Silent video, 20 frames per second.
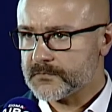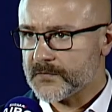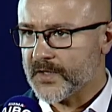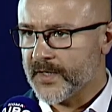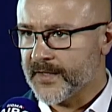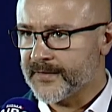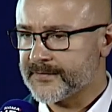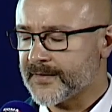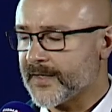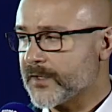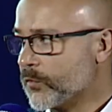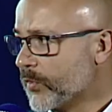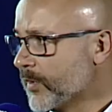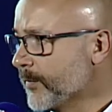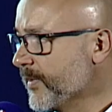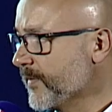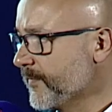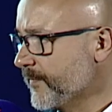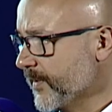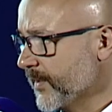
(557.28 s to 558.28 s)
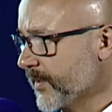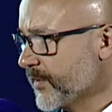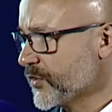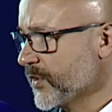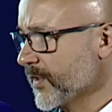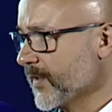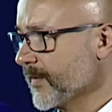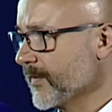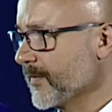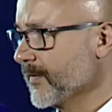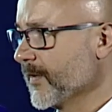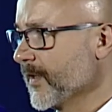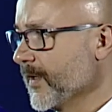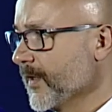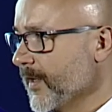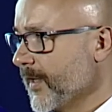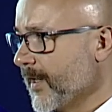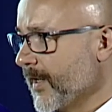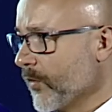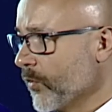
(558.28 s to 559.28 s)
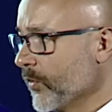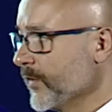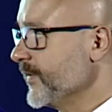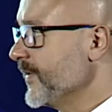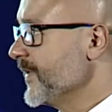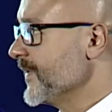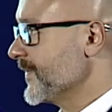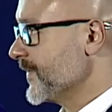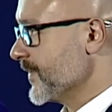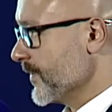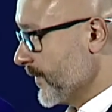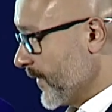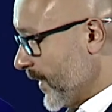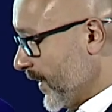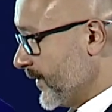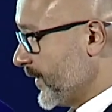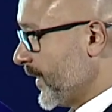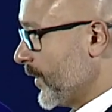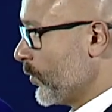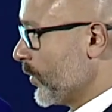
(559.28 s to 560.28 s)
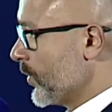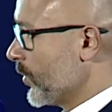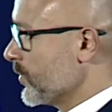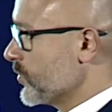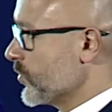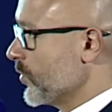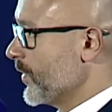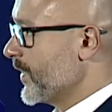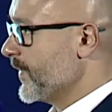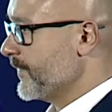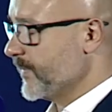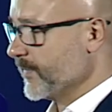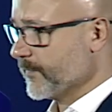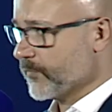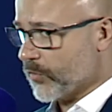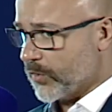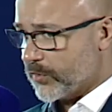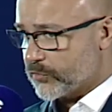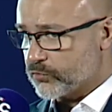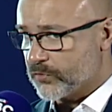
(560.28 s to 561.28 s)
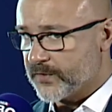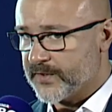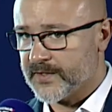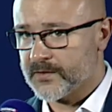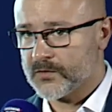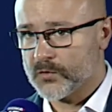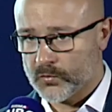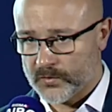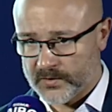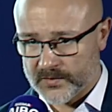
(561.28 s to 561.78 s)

and I will be finishing on this, and I will also give the floor to Neil,